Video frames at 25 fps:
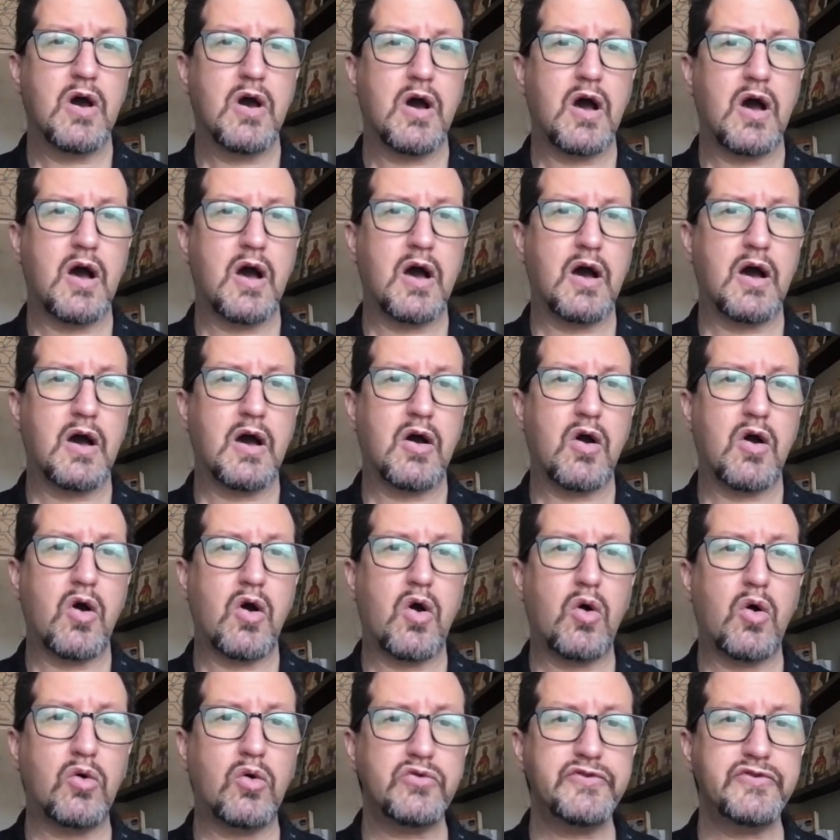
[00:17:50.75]

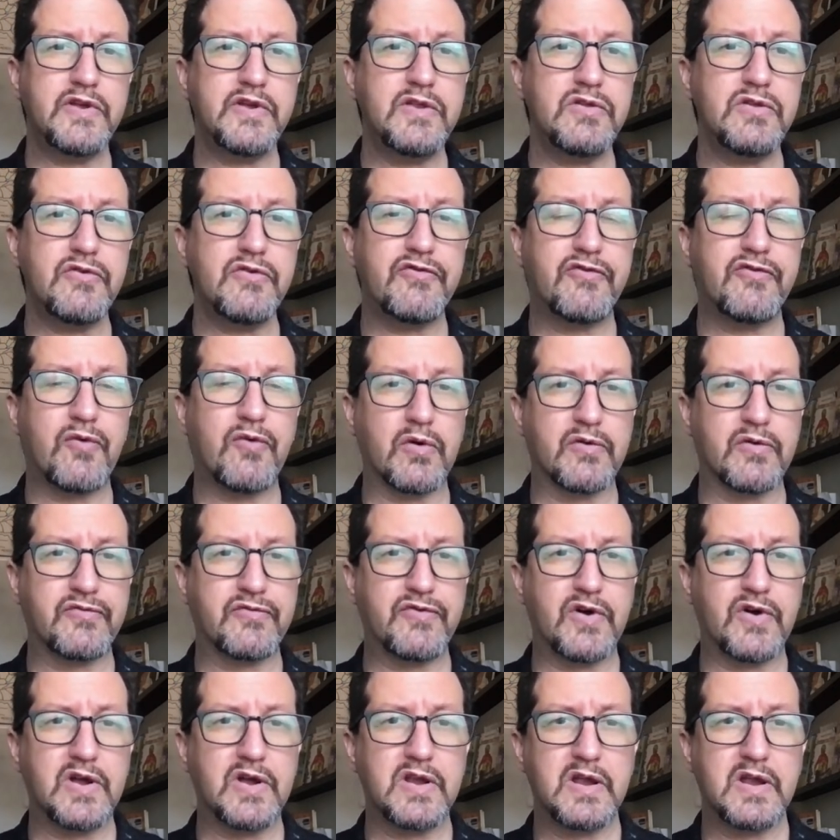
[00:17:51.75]
holding the
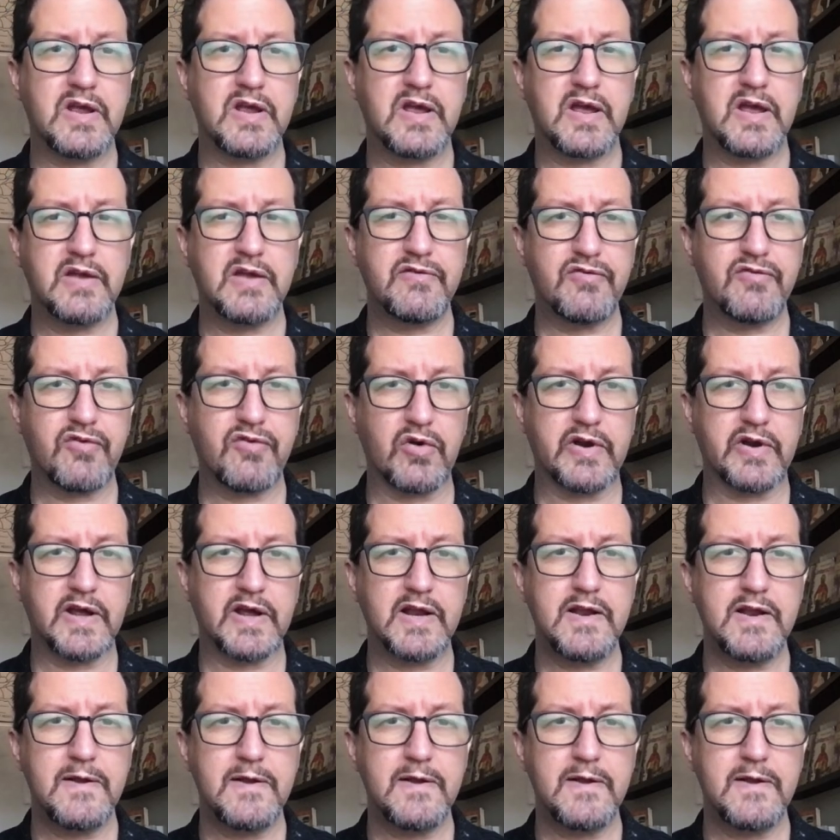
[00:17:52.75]
forefoot inverted